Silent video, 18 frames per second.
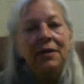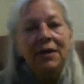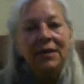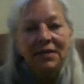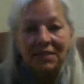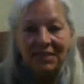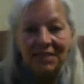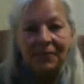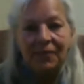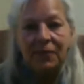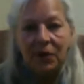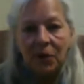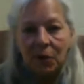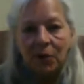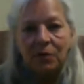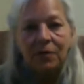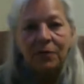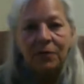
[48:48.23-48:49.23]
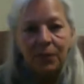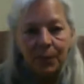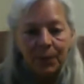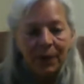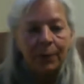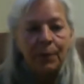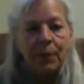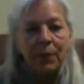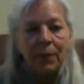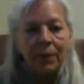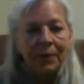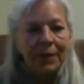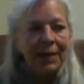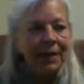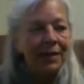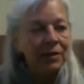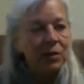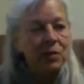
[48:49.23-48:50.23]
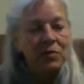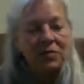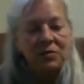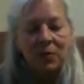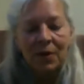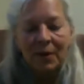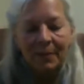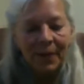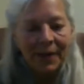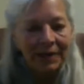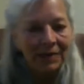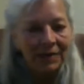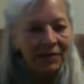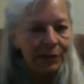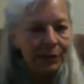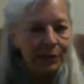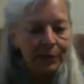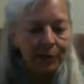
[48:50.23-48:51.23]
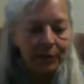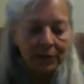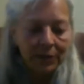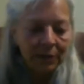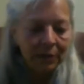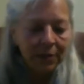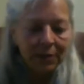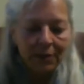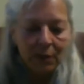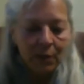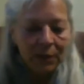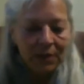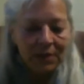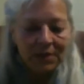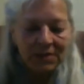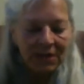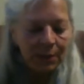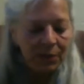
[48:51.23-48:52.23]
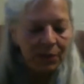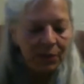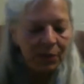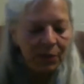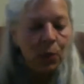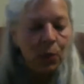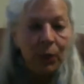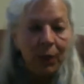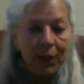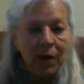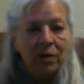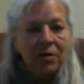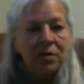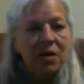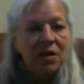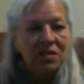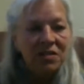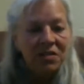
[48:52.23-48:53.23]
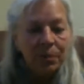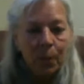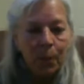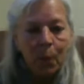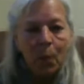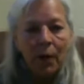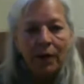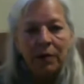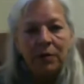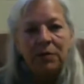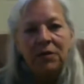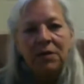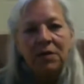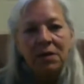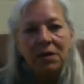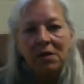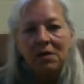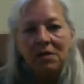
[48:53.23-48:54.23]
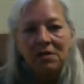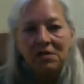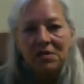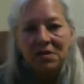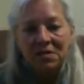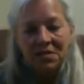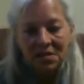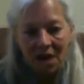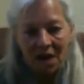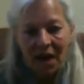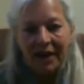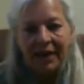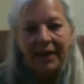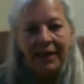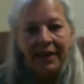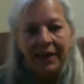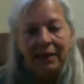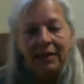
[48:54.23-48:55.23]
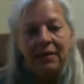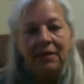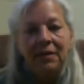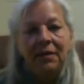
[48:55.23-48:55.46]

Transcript: It's difficult for people. I mean, that goes right back to what I said before. We are a spoiled society.